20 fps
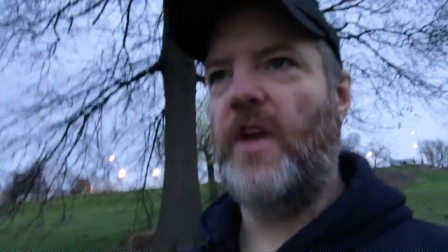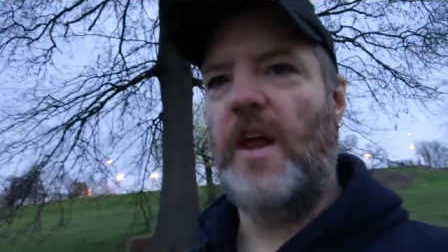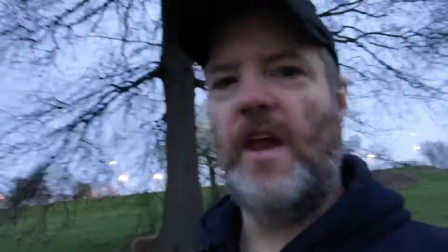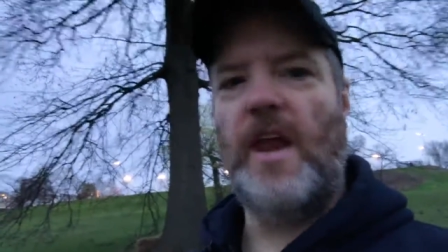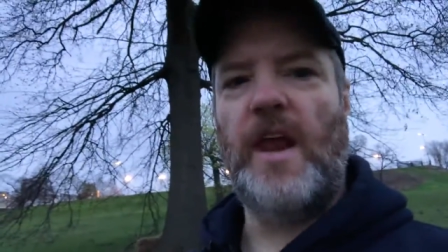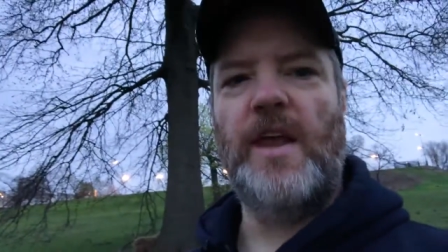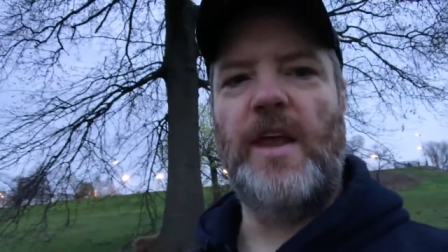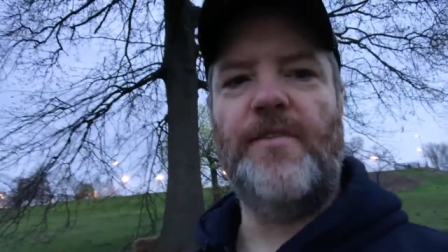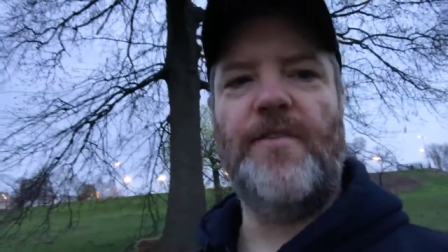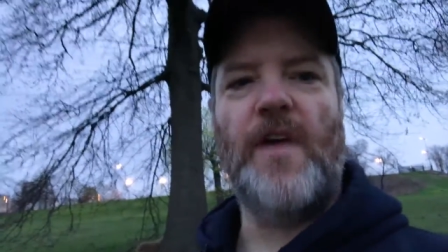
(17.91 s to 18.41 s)
in
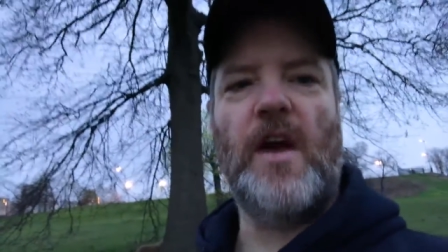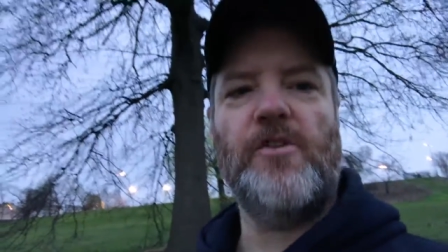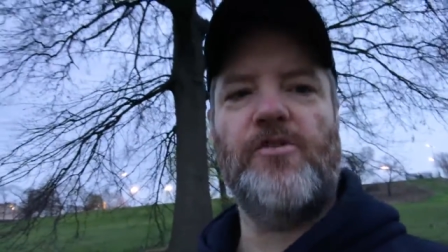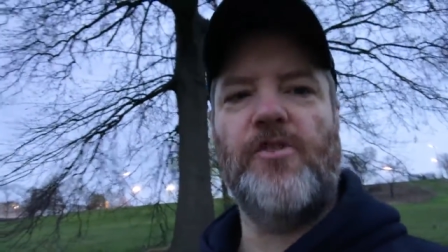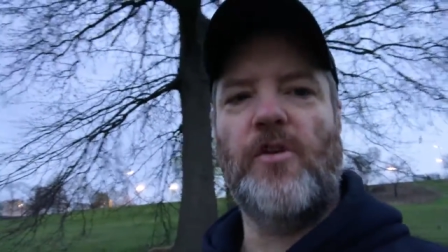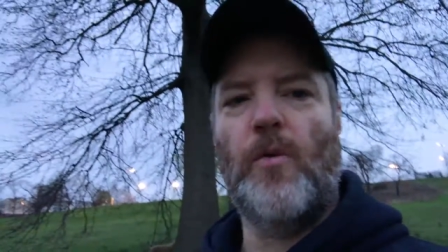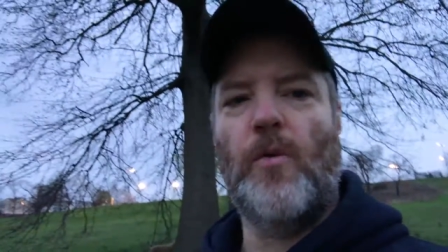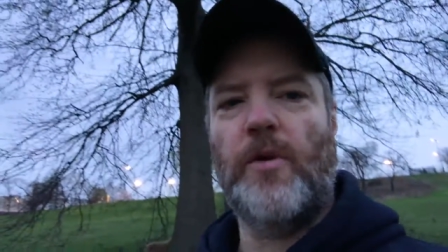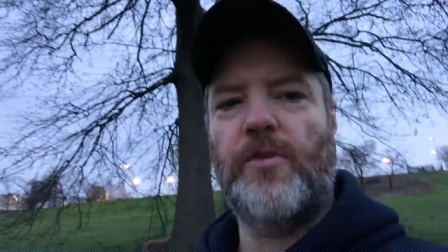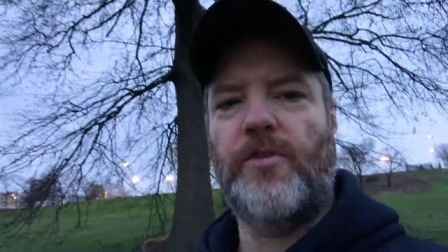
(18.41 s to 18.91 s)
any
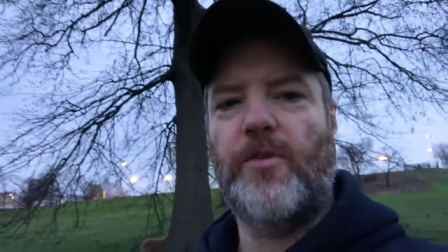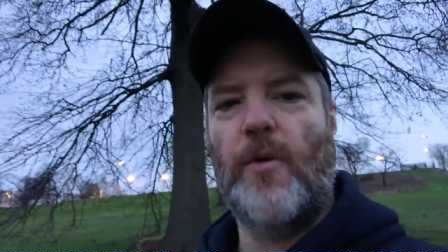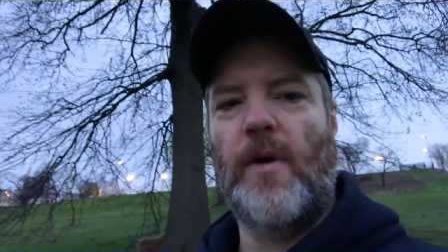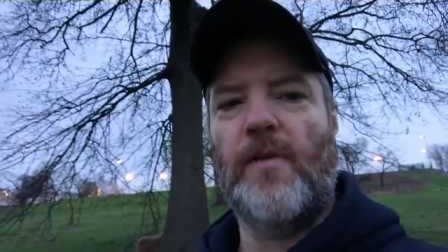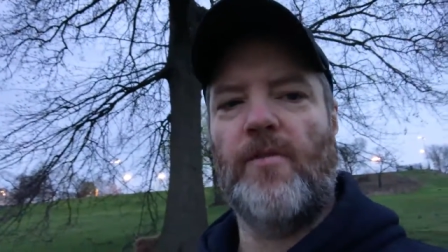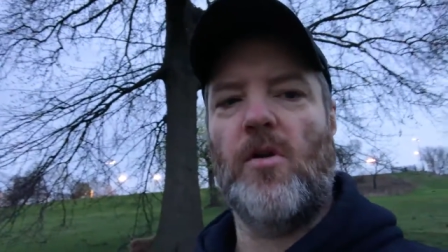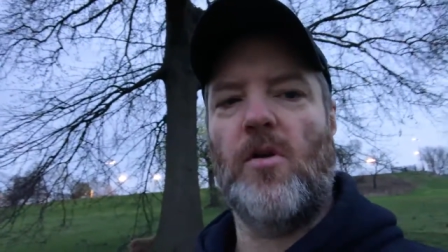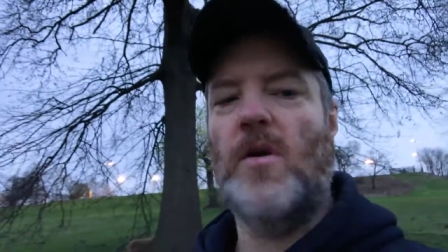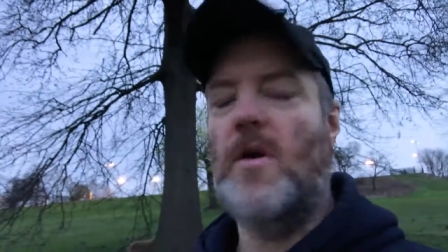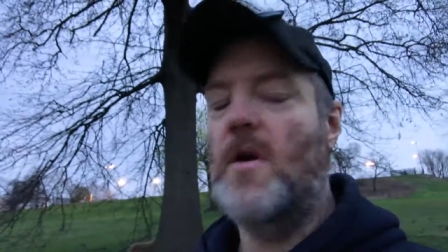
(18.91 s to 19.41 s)
fashion
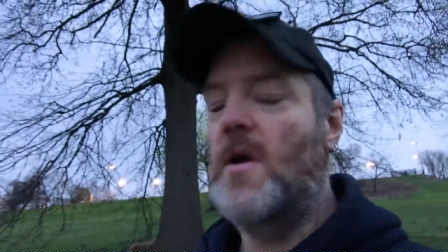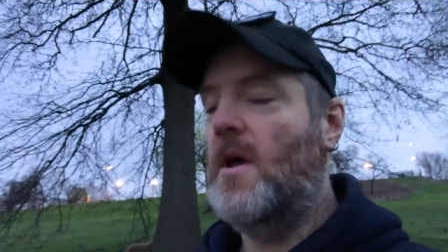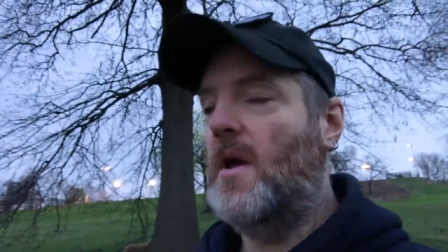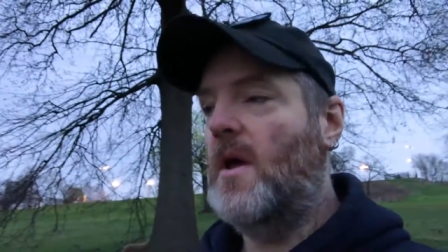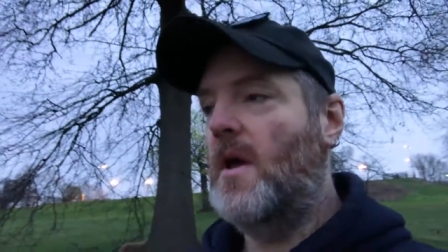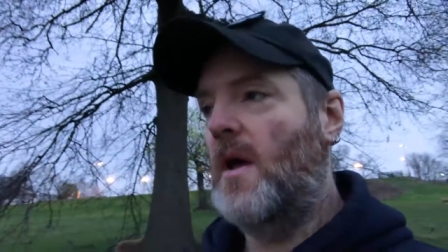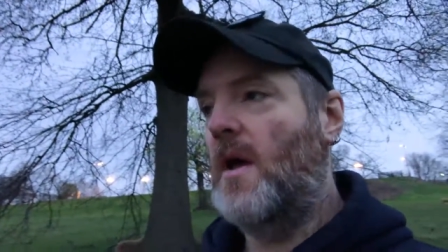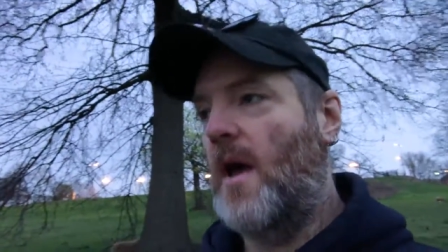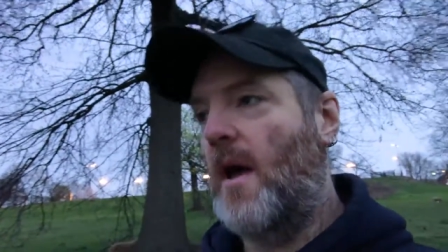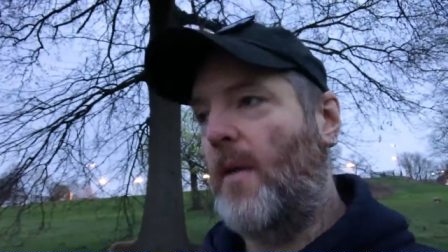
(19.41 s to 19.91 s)
whatsoever.
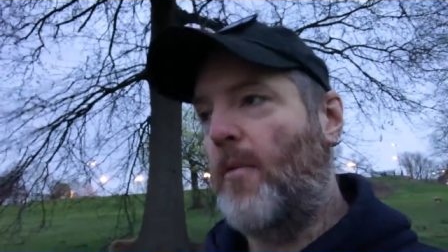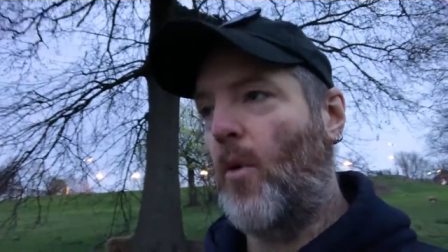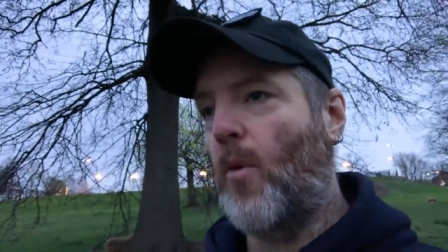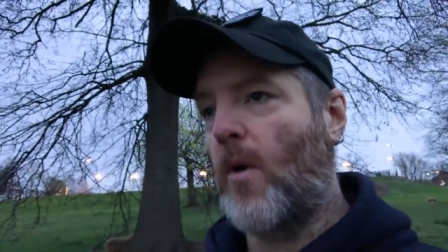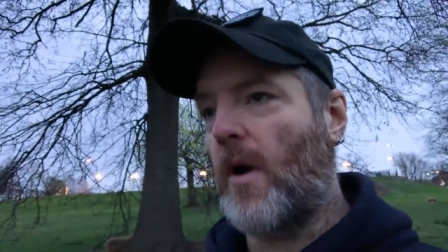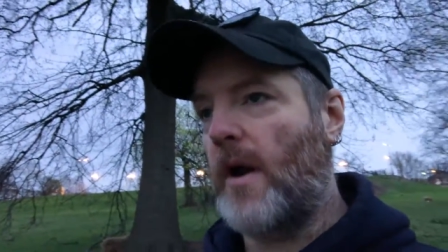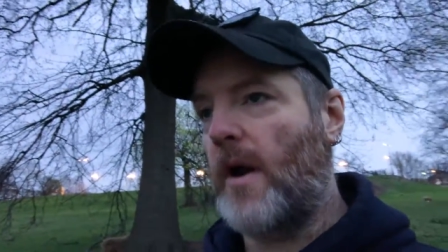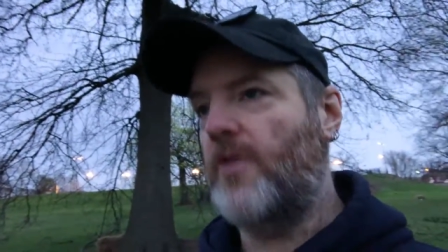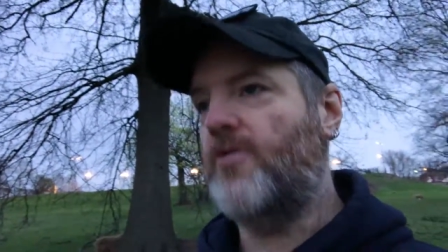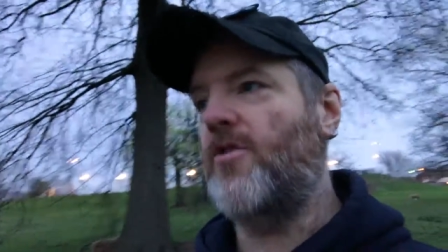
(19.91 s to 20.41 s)
Uh, but
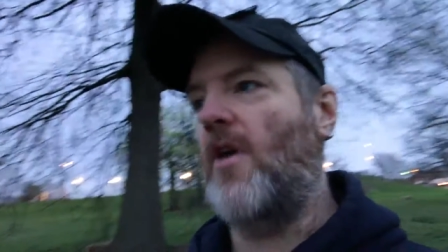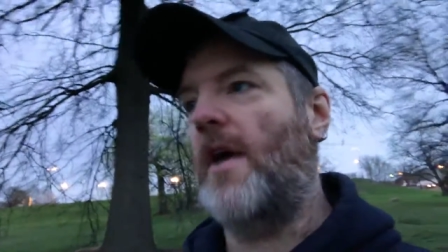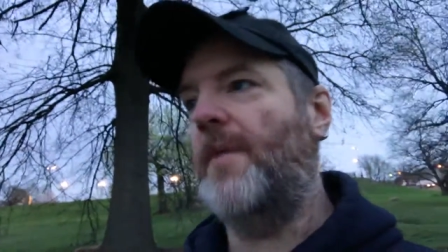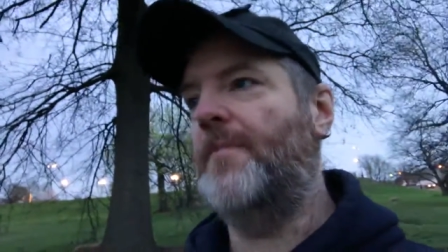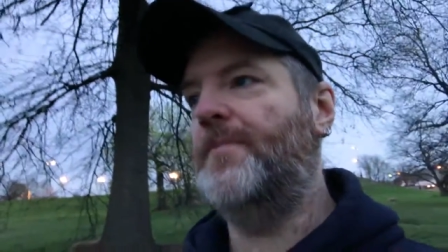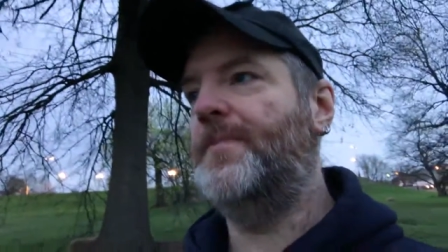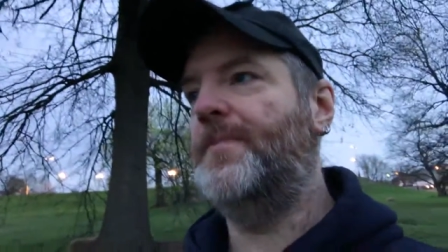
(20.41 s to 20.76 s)
we're gonna try.